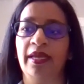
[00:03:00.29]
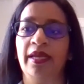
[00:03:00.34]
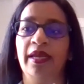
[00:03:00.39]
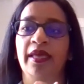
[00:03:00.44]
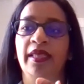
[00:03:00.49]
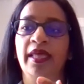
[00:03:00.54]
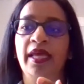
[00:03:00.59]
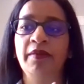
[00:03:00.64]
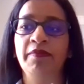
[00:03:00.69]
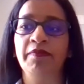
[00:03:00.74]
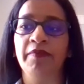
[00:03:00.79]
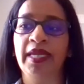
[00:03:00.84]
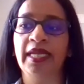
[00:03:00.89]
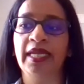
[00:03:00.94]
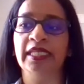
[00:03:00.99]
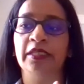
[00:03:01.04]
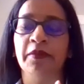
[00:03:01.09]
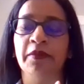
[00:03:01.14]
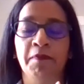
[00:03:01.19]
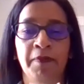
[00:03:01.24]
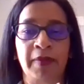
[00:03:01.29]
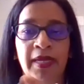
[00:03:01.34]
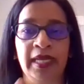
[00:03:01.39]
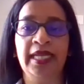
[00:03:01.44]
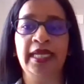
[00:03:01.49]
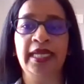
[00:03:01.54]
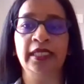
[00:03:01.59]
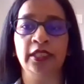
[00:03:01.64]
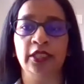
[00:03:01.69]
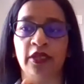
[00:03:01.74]
And that means
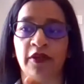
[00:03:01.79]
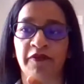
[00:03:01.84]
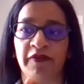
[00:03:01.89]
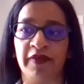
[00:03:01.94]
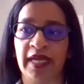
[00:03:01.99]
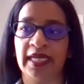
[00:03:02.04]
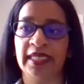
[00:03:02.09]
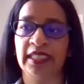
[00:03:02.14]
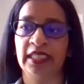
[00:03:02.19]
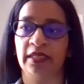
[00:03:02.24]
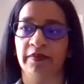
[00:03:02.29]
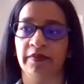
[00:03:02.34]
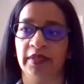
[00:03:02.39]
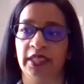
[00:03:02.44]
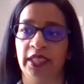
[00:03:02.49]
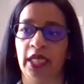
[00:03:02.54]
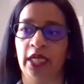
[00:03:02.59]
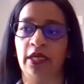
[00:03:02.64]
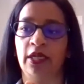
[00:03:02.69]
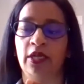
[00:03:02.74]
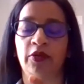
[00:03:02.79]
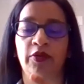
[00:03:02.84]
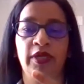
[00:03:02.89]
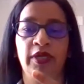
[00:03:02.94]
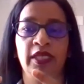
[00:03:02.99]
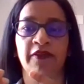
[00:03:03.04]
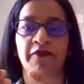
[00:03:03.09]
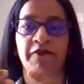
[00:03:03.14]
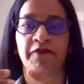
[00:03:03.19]
millions of customers, including the